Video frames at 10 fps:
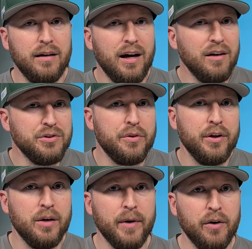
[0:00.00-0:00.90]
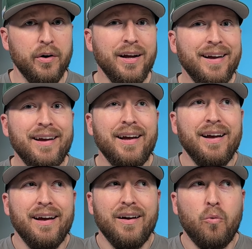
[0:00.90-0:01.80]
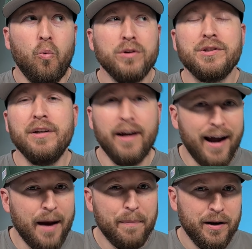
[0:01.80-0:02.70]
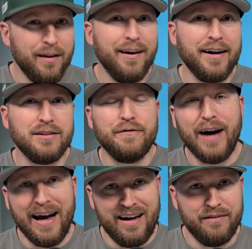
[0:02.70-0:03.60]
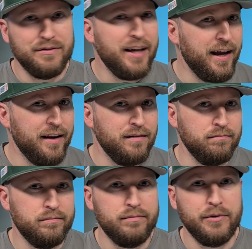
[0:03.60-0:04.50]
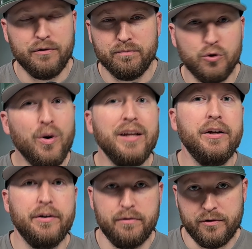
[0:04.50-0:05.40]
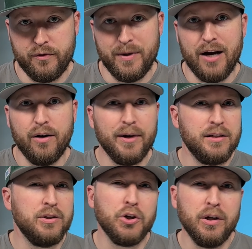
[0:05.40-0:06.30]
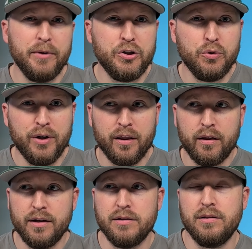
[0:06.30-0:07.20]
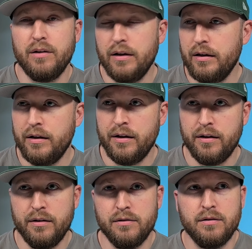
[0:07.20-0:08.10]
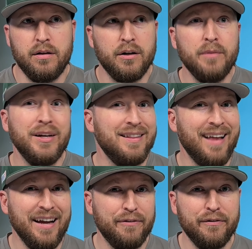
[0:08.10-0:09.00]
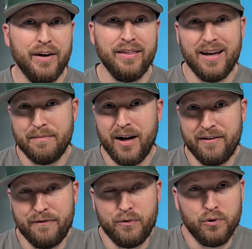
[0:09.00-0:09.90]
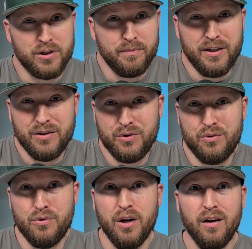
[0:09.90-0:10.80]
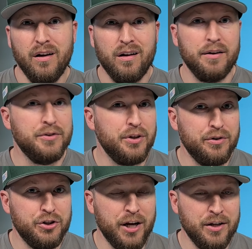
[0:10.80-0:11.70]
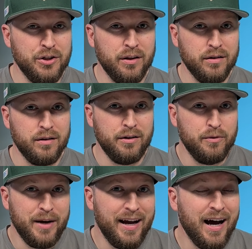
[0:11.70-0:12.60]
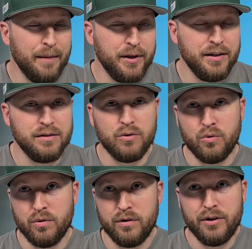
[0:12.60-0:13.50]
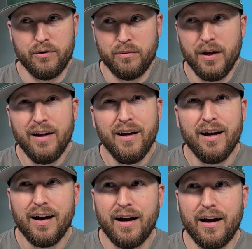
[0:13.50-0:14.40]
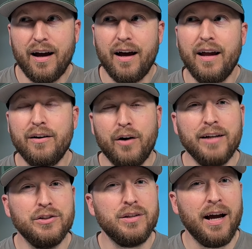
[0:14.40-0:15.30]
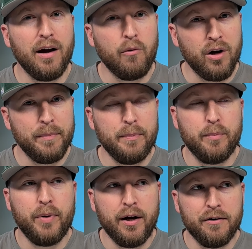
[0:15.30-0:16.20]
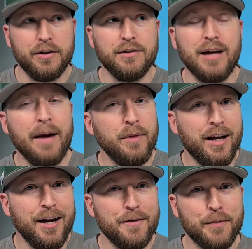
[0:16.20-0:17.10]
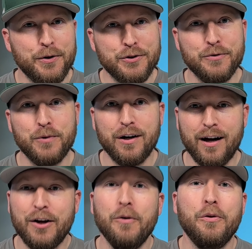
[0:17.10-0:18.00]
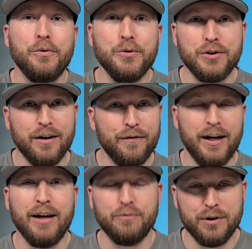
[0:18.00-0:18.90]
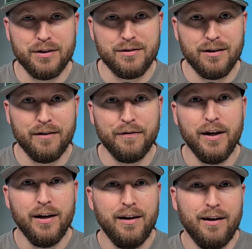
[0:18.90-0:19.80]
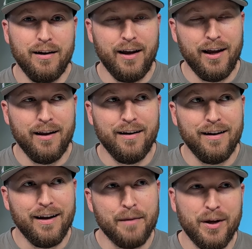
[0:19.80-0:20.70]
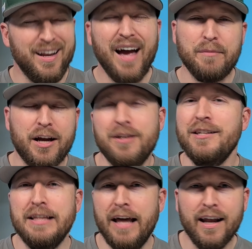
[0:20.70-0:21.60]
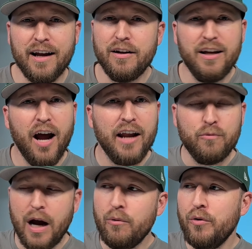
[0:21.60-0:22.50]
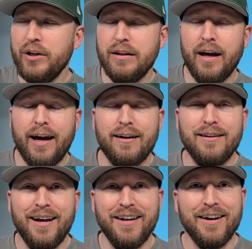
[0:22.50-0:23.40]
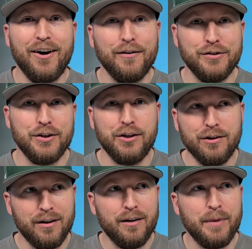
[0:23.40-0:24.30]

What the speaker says: I also think about what's going to happen in the next 5, 10, 20 years from now. Am I still going to be doing this? Is there going to be a life event that might force me to consider changing my hobbies, or, I don't know. I want to be prepared, because I'm the kind of person where I go through stuff and I get rid of stuff, and I'm like, I'm not going to need that. I won't need that. And then all of a sudden, a year later, I'm